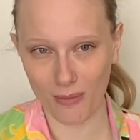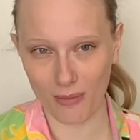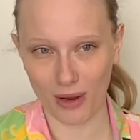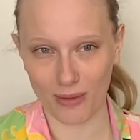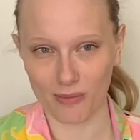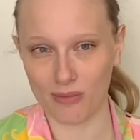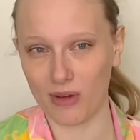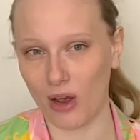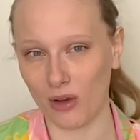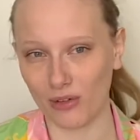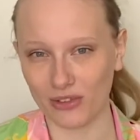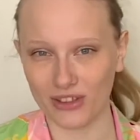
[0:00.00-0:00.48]
I'm
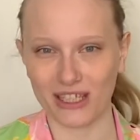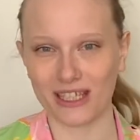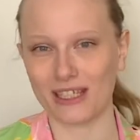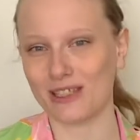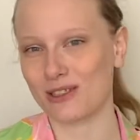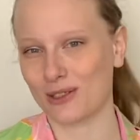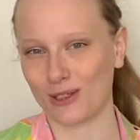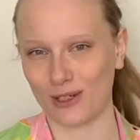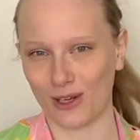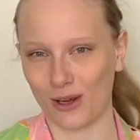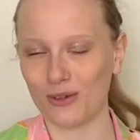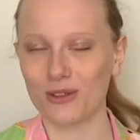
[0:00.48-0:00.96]
now on the
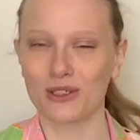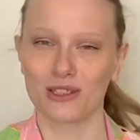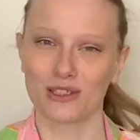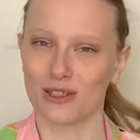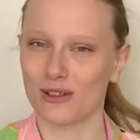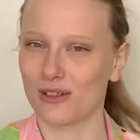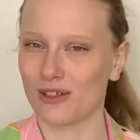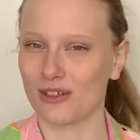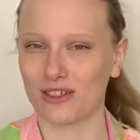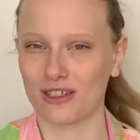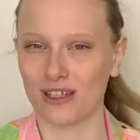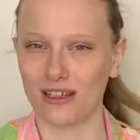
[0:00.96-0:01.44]
East Coast, so
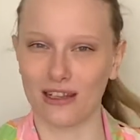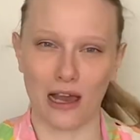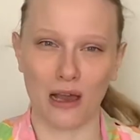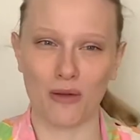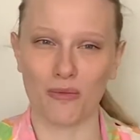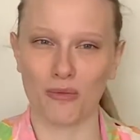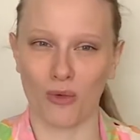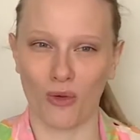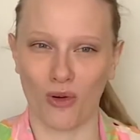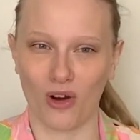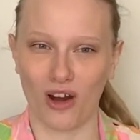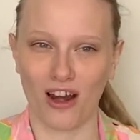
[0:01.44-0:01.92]
there's a lot
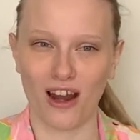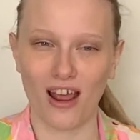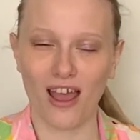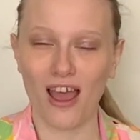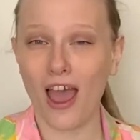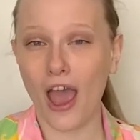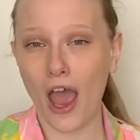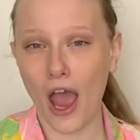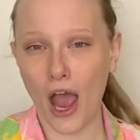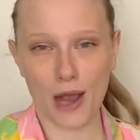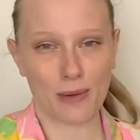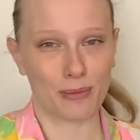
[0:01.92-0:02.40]
more
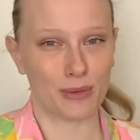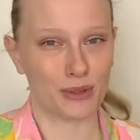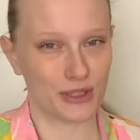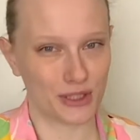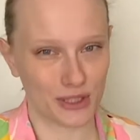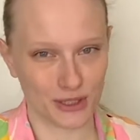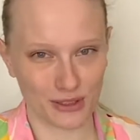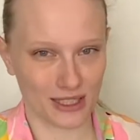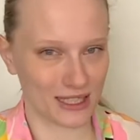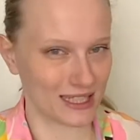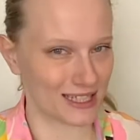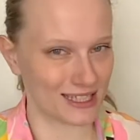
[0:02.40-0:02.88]

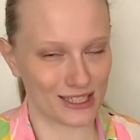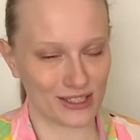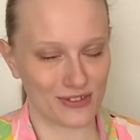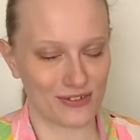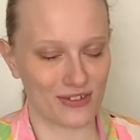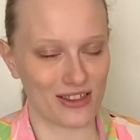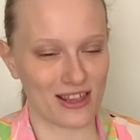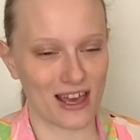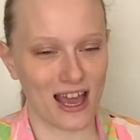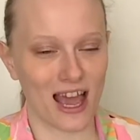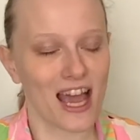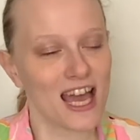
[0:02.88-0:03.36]
opportunities for
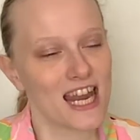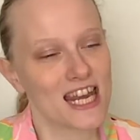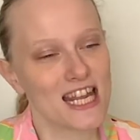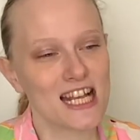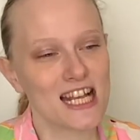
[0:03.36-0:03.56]
that.